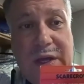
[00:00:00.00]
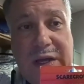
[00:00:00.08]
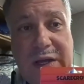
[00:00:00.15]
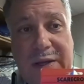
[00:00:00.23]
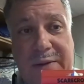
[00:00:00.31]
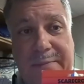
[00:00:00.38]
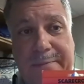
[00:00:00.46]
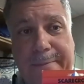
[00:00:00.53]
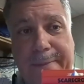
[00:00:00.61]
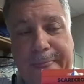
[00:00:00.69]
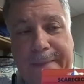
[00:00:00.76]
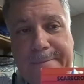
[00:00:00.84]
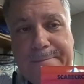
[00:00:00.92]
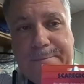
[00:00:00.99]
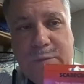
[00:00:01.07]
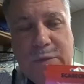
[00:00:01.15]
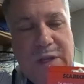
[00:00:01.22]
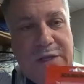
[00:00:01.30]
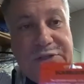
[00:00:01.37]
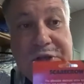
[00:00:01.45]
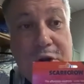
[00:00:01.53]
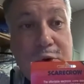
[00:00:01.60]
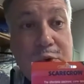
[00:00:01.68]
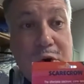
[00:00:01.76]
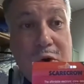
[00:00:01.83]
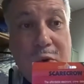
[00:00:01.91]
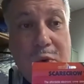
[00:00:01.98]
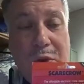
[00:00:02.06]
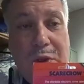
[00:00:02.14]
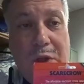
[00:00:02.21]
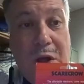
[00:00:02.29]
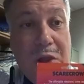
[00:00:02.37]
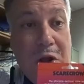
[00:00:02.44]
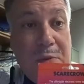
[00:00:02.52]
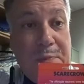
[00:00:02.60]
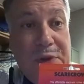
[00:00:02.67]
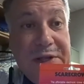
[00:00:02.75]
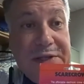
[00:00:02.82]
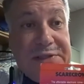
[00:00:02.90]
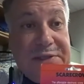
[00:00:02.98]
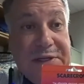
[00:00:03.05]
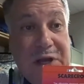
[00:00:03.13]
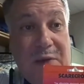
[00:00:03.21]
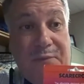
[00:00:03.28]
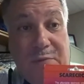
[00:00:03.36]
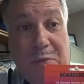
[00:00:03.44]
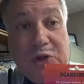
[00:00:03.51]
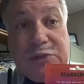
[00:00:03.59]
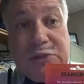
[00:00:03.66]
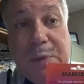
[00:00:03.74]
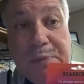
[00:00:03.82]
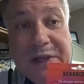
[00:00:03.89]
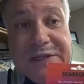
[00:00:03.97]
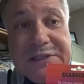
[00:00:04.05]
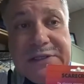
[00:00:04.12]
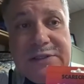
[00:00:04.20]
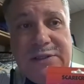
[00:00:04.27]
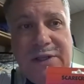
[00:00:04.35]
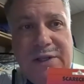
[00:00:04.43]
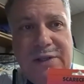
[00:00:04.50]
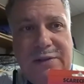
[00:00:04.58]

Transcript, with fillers: um, scarecrow alarm plates that come from multiple places?